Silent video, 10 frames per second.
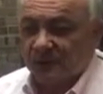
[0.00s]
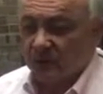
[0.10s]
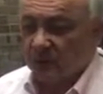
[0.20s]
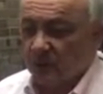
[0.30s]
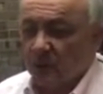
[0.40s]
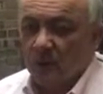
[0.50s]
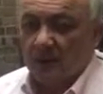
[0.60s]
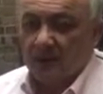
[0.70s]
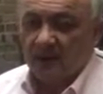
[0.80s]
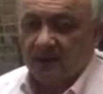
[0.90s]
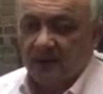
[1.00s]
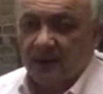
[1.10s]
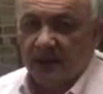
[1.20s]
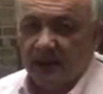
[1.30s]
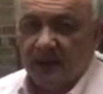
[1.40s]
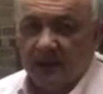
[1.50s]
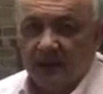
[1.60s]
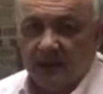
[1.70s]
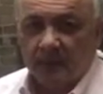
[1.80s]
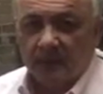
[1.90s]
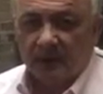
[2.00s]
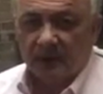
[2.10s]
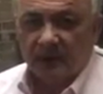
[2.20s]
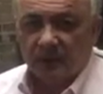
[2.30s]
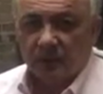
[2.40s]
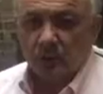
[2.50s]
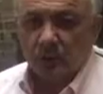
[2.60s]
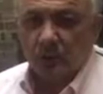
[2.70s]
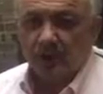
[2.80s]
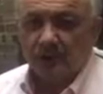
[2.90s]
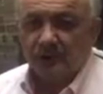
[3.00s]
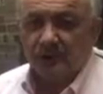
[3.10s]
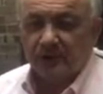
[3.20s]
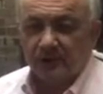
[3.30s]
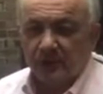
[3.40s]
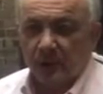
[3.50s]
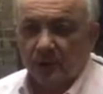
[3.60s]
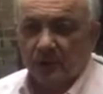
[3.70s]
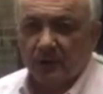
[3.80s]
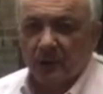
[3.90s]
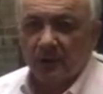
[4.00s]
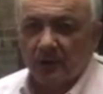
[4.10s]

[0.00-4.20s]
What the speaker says: So today I guess we'll go ahead and get started.